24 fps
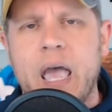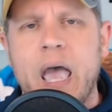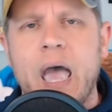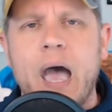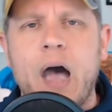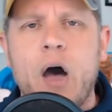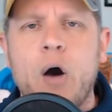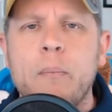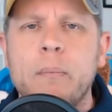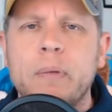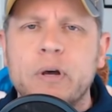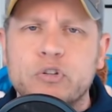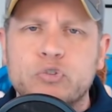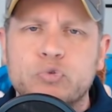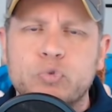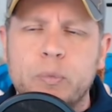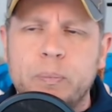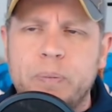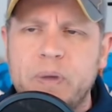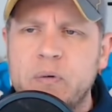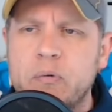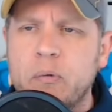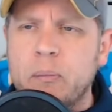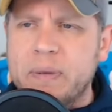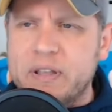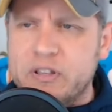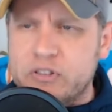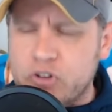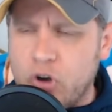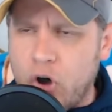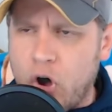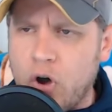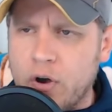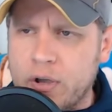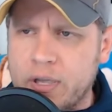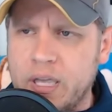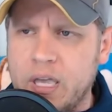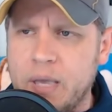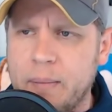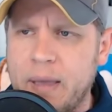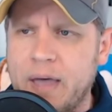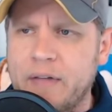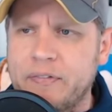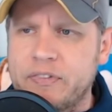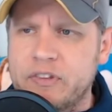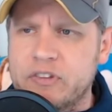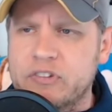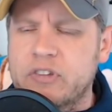How much would people be talking
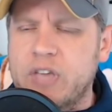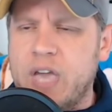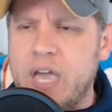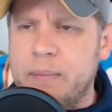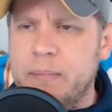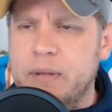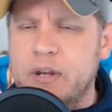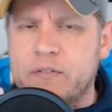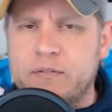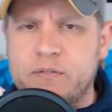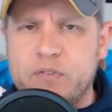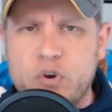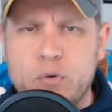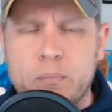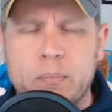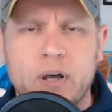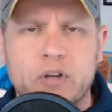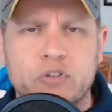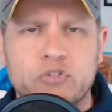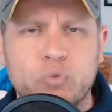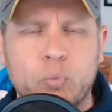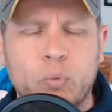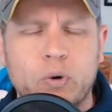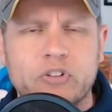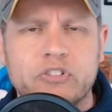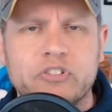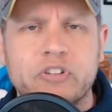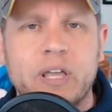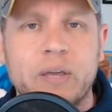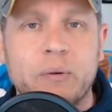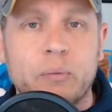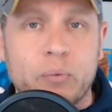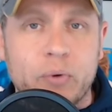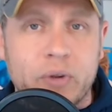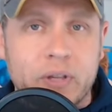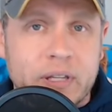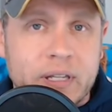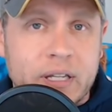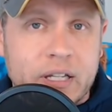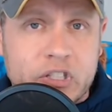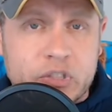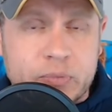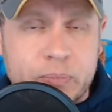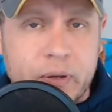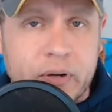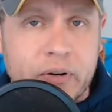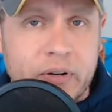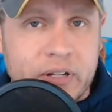about this game in a few months once they really
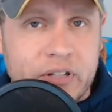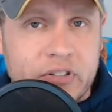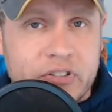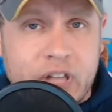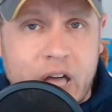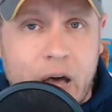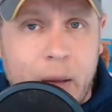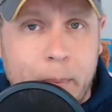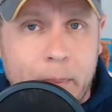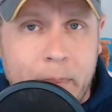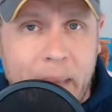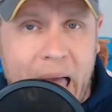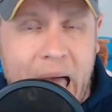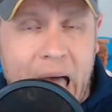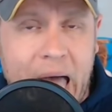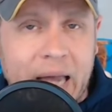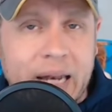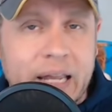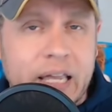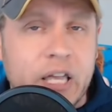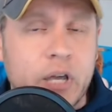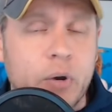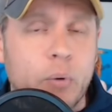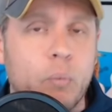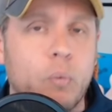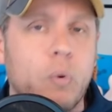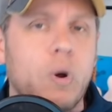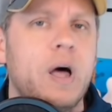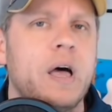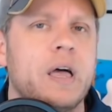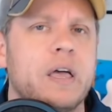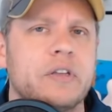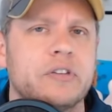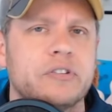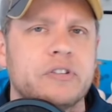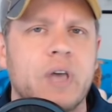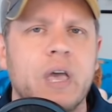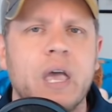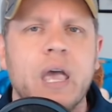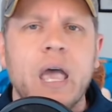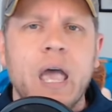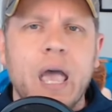experienced how bad it was?